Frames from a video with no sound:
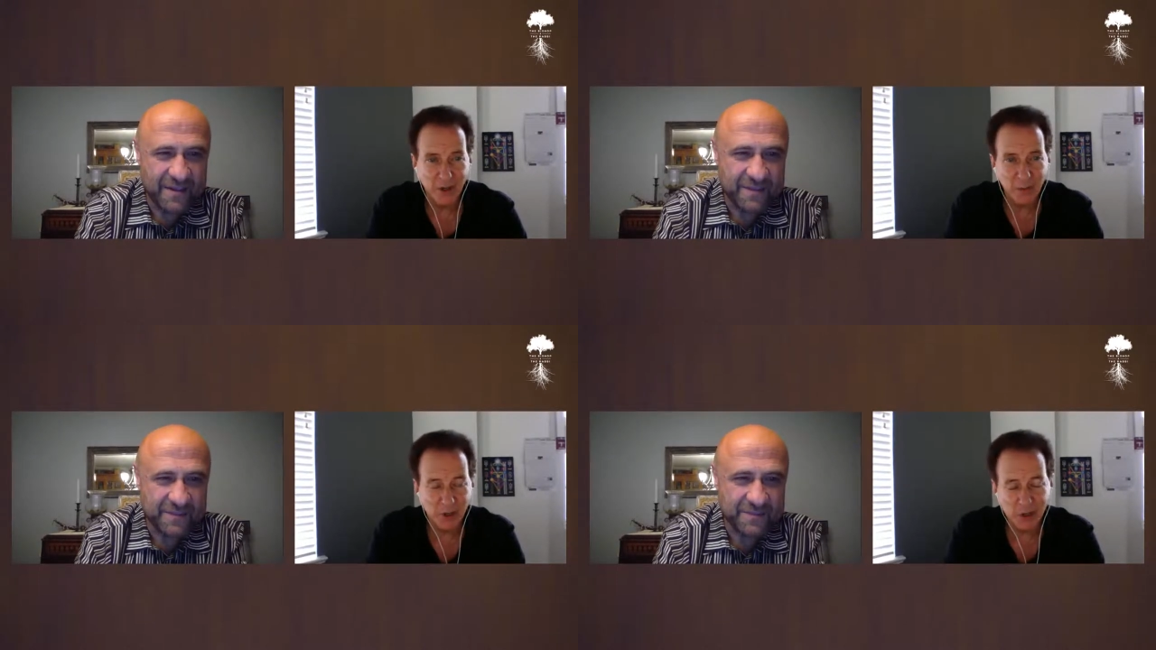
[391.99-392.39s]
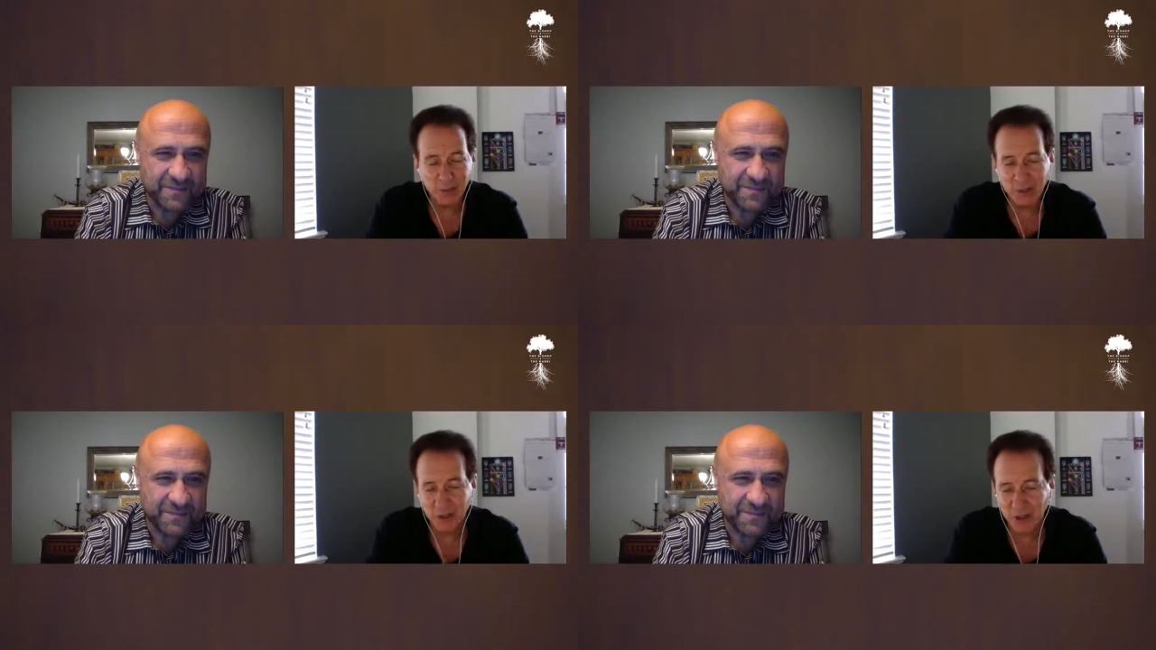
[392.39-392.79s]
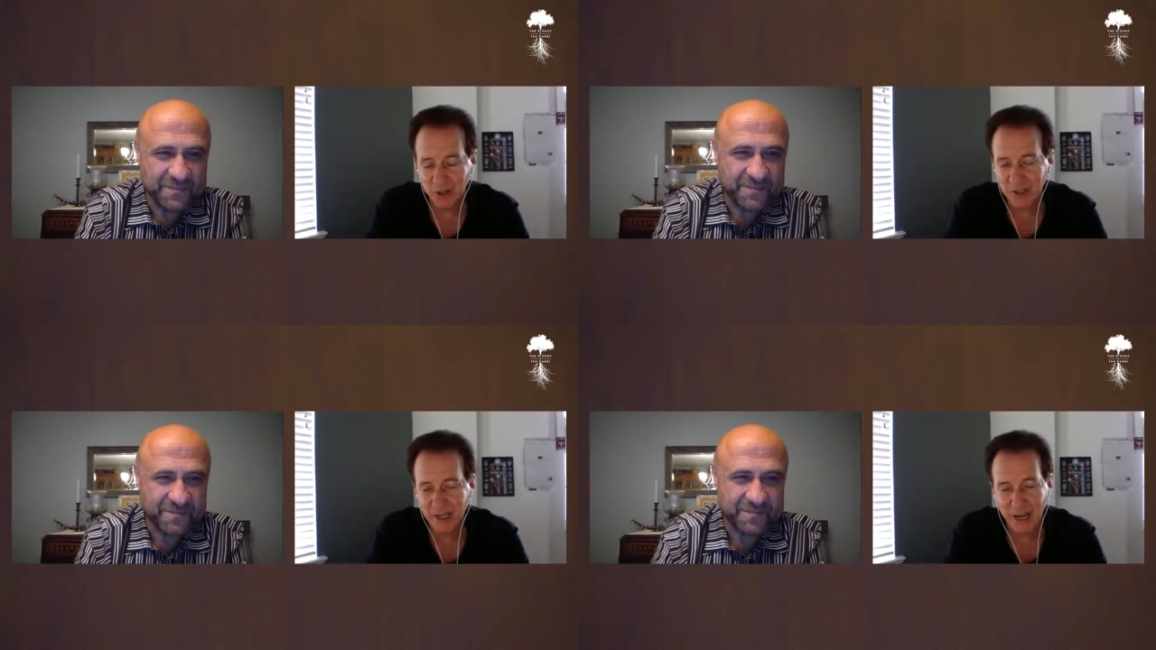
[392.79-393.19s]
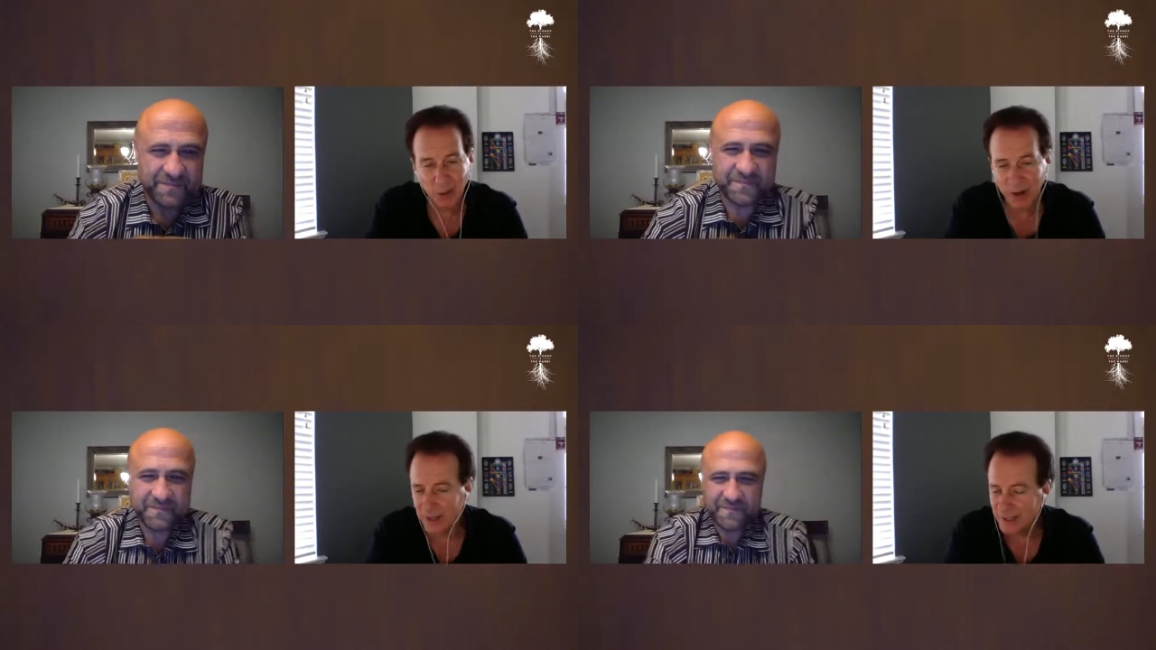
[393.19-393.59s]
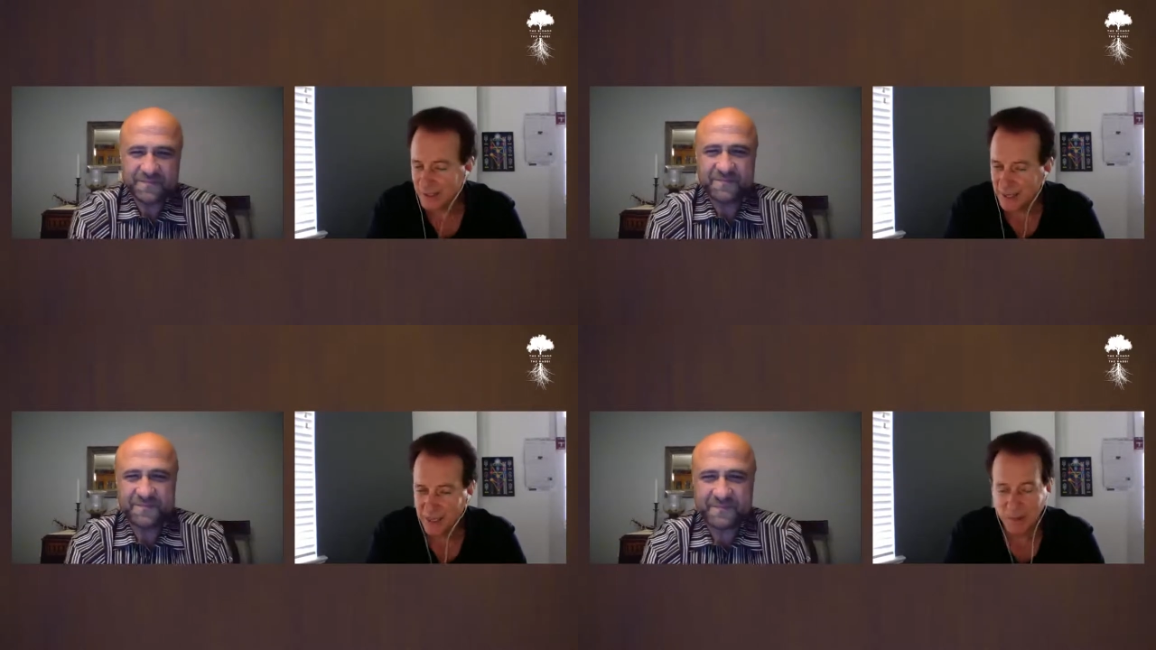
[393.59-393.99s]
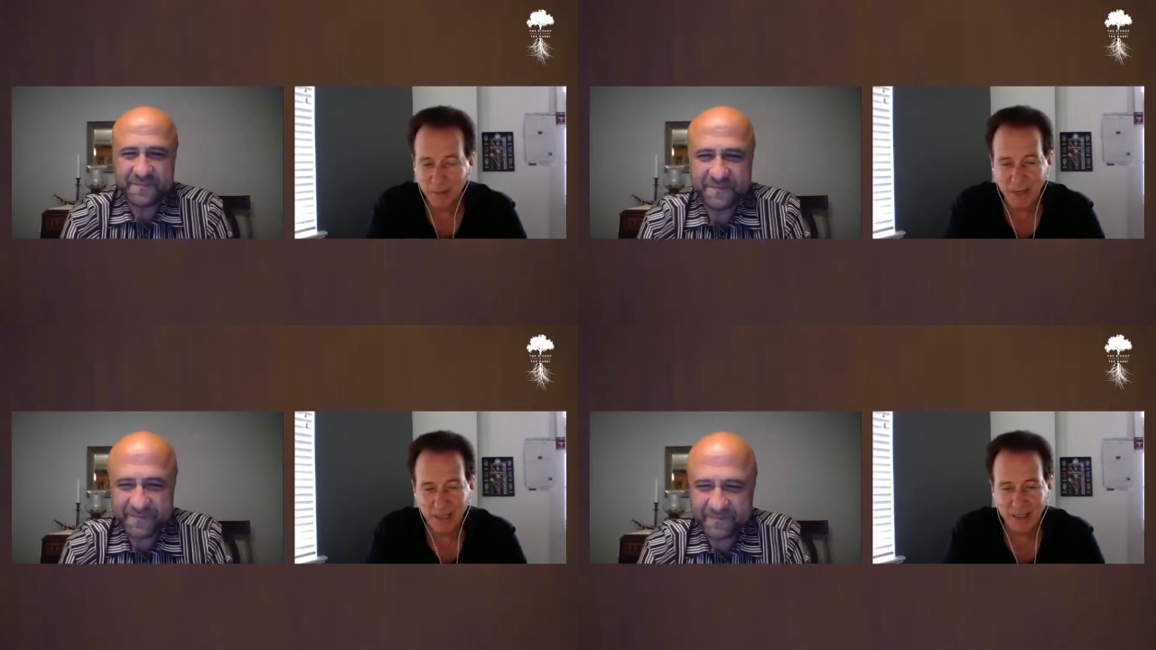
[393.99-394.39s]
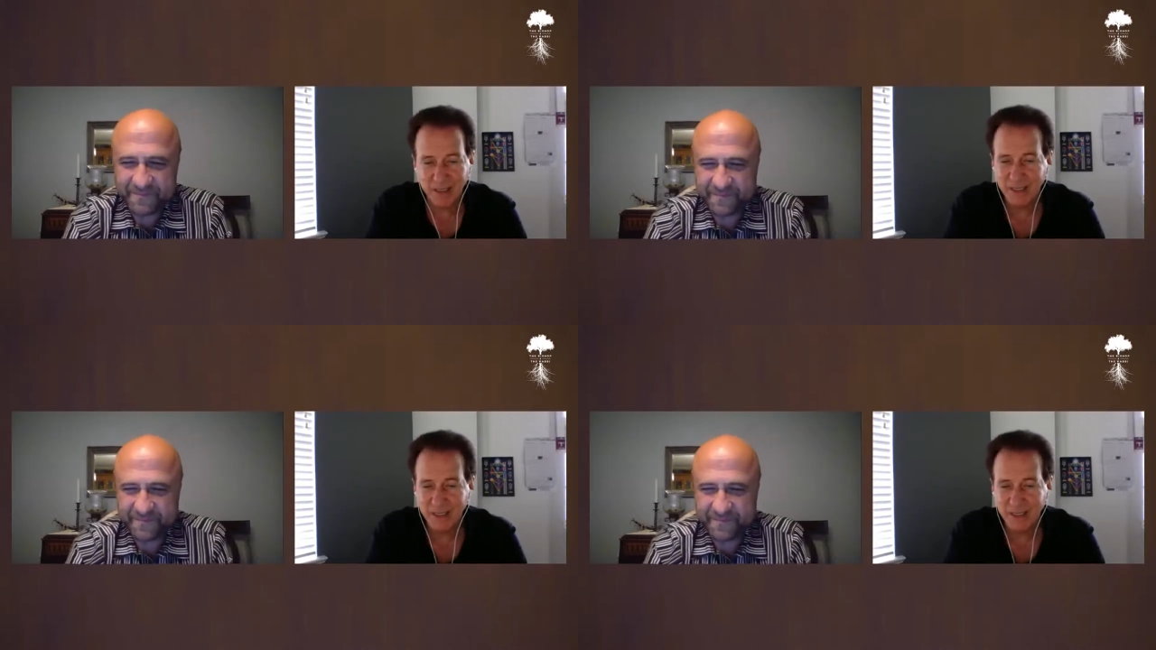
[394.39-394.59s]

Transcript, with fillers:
Speaker 1: Bishop Stearns. And I want to take a minute